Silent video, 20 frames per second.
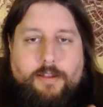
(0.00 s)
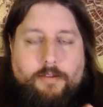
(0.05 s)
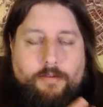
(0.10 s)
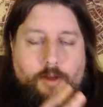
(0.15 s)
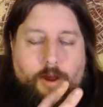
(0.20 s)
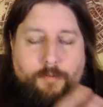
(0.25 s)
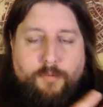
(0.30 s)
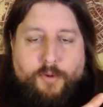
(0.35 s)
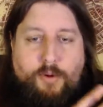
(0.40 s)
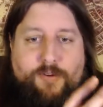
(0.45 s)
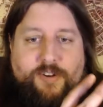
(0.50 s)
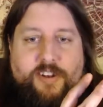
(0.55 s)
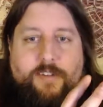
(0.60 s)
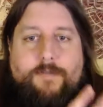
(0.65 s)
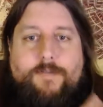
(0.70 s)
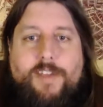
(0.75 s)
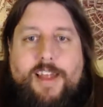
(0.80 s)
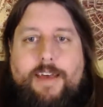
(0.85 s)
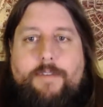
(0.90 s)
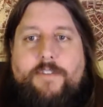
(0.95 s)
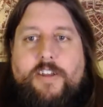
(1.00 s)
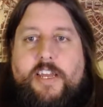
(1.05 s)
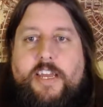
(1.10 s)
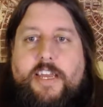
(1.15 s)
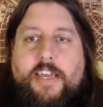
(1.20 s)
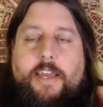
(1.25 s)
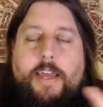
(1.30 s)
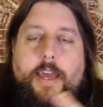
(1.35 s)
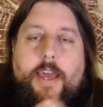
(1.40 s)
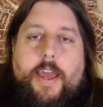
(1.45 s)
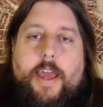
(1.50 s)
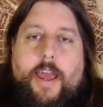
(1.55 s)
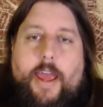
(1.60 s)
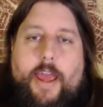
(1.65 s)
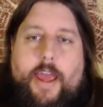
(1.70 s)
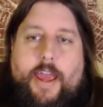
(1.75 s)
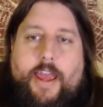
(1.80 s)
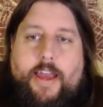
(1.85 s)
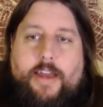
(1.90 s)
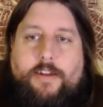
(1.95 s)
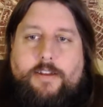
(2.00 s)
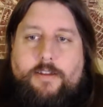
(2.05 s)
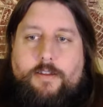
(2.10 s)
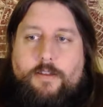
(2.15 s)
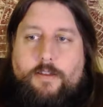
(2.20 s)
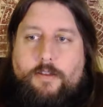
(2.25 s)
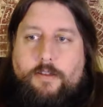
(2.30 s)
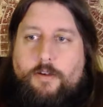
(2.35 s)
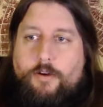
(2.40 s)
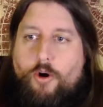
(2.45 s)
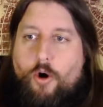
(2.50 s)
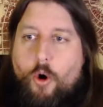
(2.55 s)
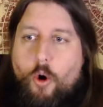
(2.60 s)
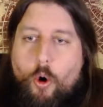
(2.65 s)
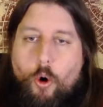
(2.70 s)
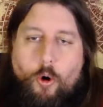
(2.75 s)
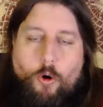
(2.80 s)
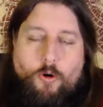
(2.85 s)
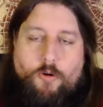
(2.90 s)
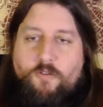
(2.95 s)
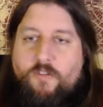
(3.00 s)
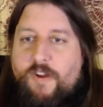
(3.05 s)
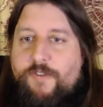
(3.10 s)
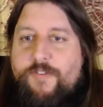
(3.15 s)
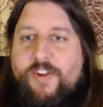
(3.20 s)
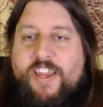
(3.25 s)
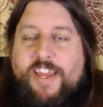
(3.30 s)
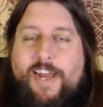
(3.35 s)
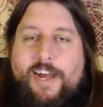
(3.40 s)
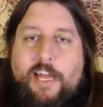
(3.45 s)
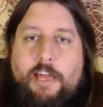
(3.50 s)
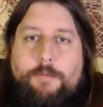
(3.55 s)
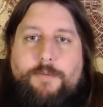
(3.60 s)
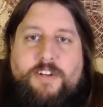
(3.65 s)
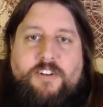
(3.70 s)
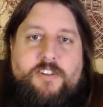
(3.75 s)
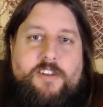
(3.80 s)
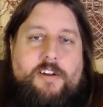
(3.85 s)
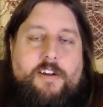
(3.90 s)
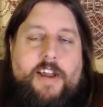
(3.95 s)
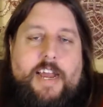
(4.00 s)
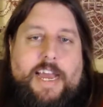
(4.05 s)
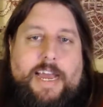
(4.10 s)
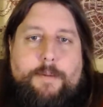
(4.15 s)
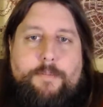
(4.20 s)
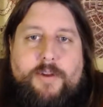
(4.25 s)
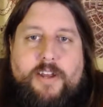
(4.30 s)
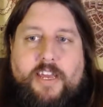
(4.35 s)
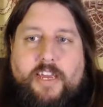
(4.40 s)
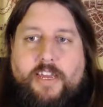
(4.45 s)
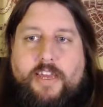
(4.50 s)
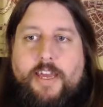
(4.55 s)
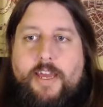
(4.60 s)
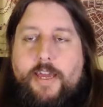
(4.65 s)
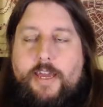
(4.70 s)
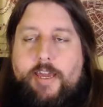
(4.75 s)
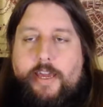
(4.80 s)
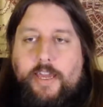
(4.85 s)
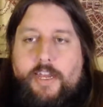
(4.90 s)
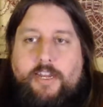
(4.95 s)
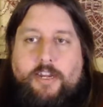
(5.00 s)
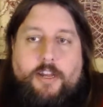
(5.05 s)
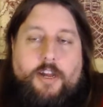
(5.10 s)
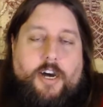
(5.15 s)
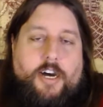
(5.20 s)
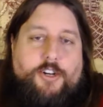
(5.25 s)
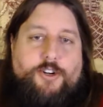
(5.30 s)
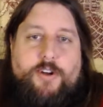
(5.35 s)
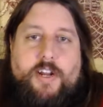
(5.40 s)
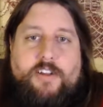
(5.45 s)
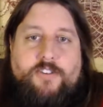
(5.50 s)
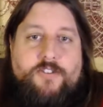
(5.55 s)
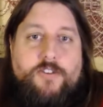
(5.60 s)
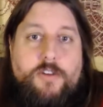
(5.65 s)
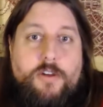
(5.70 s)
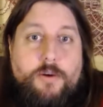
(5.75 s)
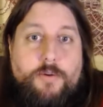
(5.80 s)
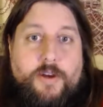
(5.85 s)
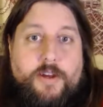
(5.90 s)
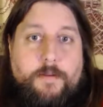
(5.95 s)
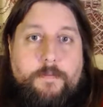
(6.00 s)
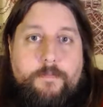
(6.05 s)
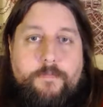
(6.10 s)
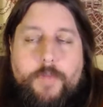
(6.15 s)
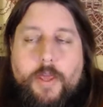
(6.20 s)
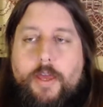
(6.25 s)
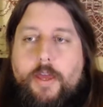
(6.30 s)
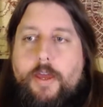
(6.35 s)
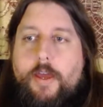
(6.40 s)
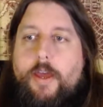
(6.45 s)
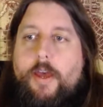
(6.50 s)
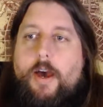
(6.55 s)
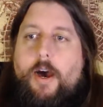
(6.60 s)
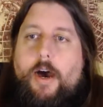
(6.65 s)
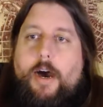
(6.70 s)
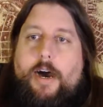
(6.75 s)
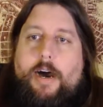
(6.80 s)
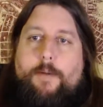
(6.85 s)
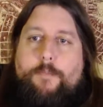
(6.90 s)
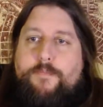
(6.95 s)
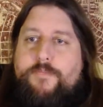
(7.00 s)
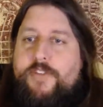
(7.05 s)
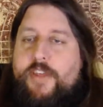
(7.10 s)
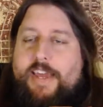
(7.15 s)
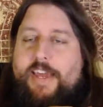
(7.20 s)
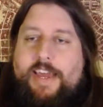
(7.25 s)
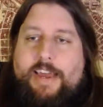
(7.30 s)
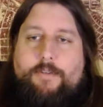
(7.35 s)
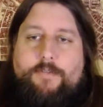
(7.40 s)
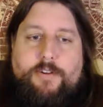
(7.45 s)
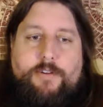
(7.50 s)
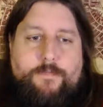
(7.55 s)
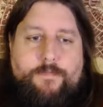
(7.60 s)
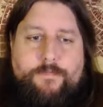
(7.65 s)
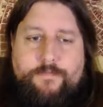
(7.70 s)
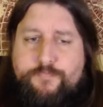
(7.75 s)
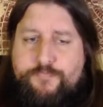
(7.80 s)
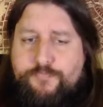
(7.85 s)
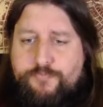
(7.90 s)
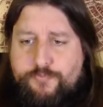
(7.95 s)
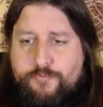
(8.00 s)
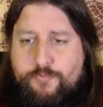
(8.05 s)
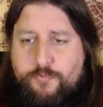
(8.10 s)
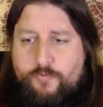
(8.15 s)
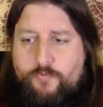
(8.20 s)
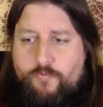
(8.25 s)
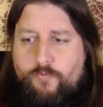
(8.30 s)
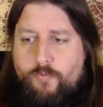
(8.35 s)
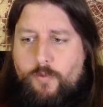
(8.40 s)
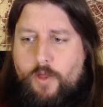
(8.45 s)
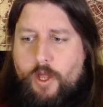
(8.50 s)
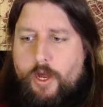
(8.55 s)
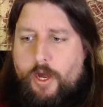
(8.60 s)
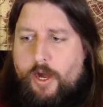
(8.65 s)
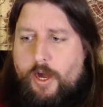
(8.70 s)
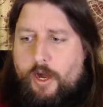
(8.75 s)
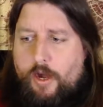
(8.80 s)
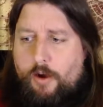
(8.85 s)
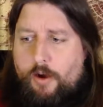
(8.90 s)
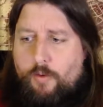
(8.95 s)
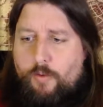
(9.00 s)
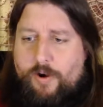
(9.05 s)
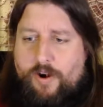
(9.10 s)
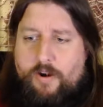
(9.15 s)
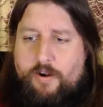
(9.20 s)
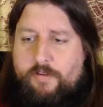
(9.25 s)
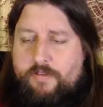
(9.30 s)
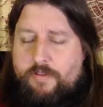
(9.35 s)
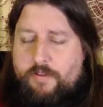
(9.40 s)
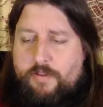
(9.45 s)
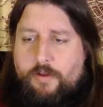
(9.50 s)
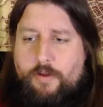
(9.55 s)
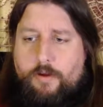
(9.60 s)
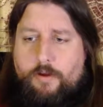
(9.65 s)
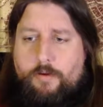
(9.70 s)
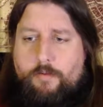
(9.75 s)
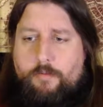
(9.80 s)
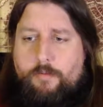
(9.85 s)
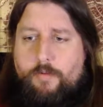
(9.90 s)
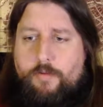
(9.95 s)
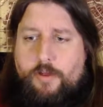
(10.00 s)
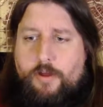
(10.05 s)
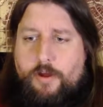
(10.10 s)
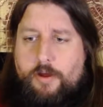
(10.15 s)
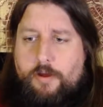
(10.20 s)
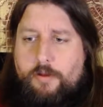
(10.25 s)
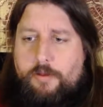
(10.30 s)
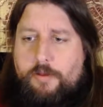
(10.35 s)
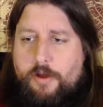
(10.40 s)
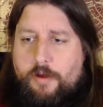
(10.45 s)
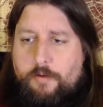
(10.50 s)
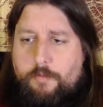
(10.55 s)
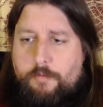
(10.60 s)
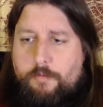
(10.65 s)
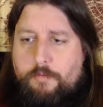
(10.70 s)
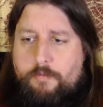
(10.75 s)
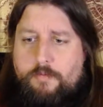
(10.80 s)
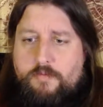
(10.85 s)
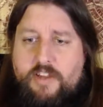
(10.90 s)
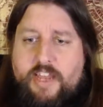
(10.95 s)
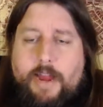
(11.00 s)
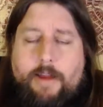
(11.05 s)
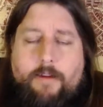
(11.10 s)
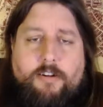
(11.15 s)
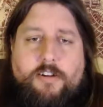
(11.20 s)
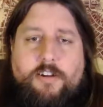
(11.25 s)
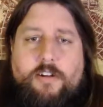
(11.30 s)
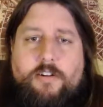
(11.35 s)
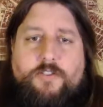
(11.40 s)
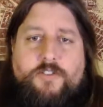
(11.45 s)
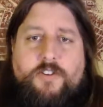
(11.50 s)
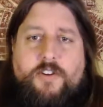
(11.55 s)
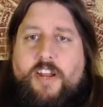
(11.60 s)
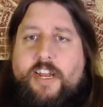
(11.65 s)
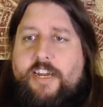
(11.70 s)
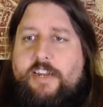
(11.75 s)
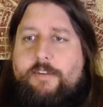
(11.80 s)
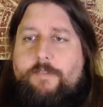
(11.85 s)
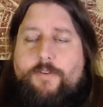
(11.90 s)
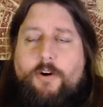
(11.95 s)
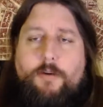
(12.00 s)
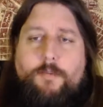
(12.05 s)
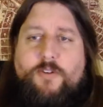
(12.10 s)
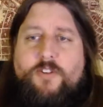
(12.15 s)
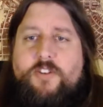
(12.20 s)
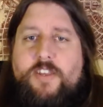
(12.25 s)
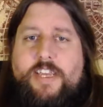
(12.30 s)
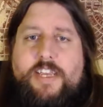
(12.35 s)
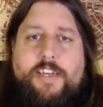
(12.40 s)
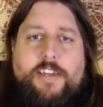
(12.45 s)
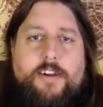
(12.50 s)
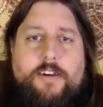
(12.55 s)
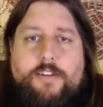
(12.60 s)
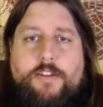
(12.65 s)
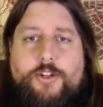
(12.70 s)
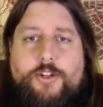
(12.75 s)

a, moment of levity and the horrific elements that are happening in contrast to it. Um, to have it uh, where the, the the characters are kind of almost in on the